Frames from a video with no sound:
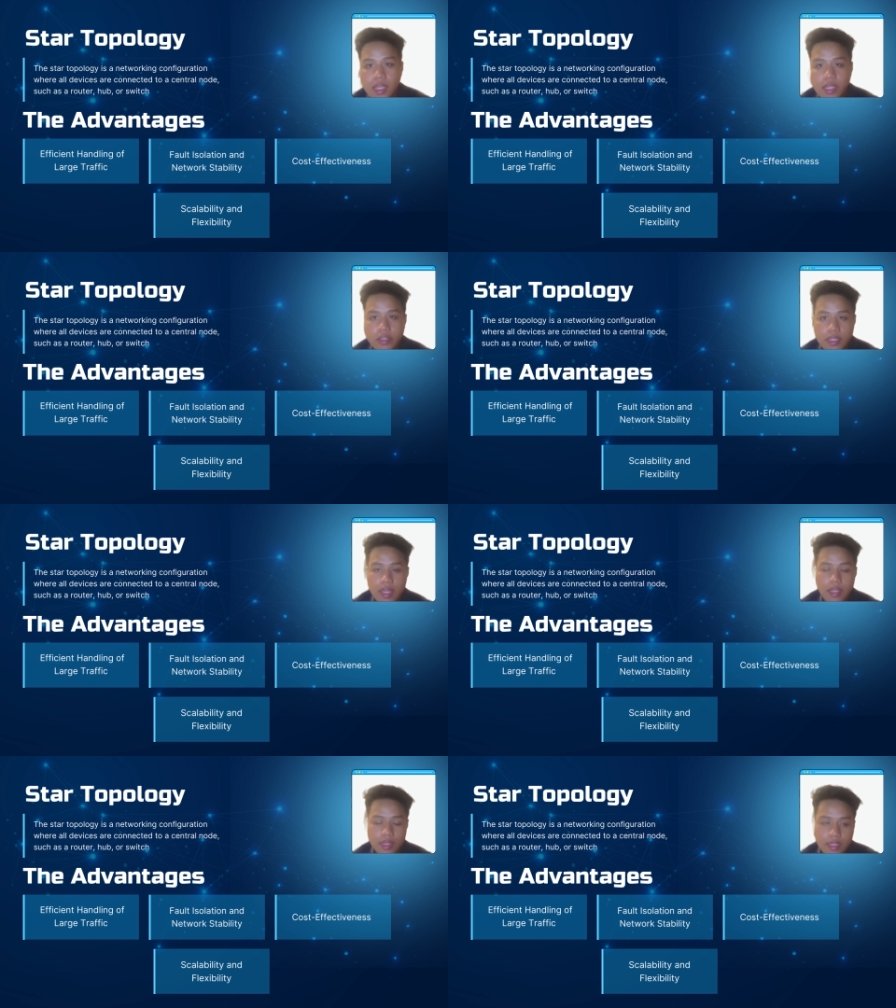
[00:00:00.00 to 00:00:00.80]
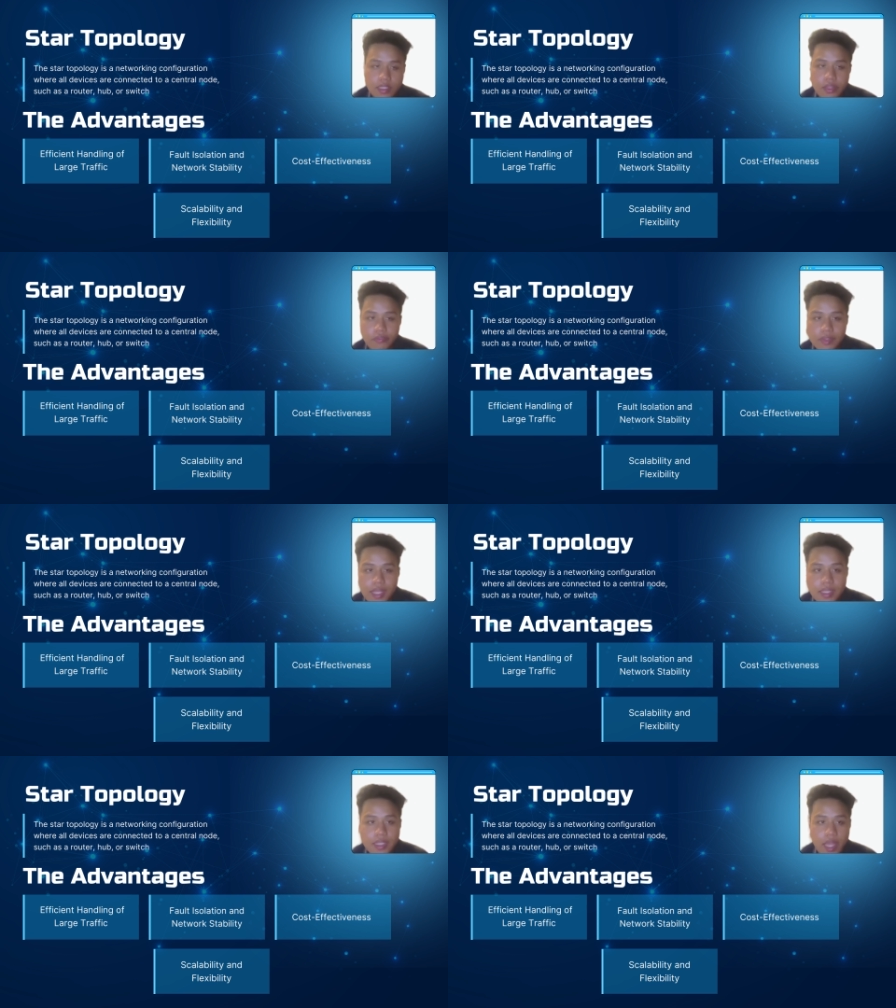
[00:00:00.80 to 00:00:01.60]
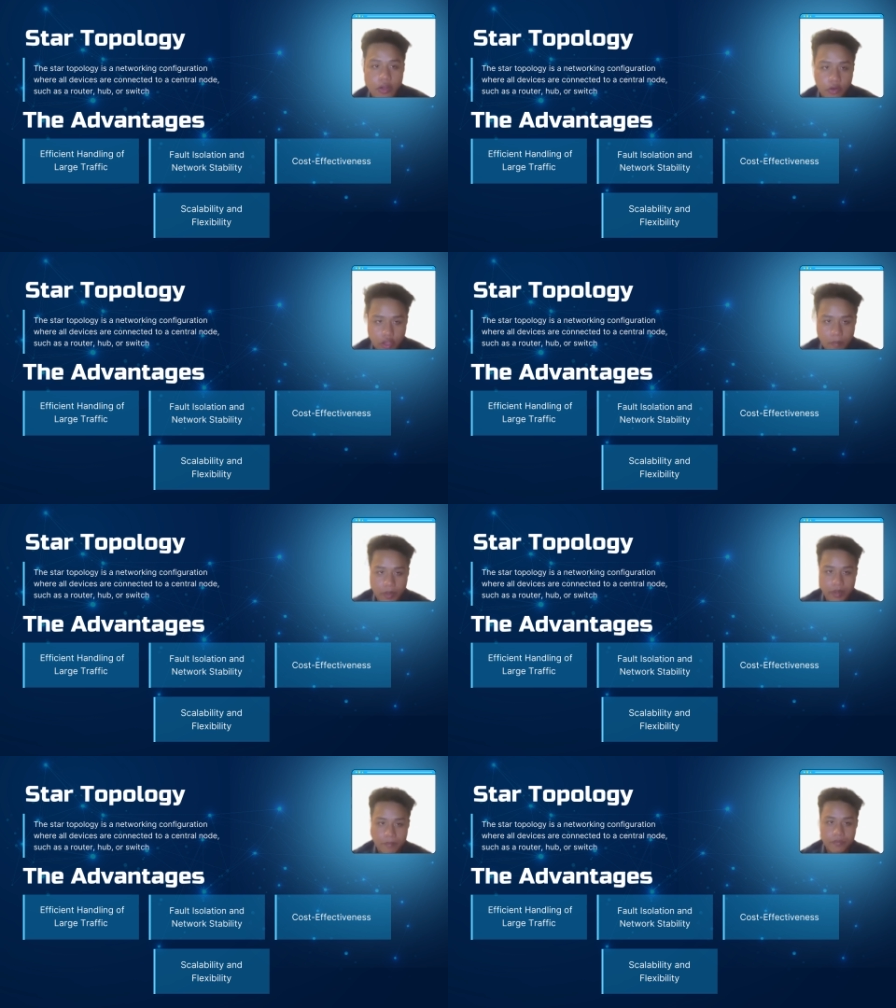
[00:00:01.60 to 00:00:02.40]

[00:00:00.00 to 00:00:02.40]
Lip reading: intensive tasks and requirements.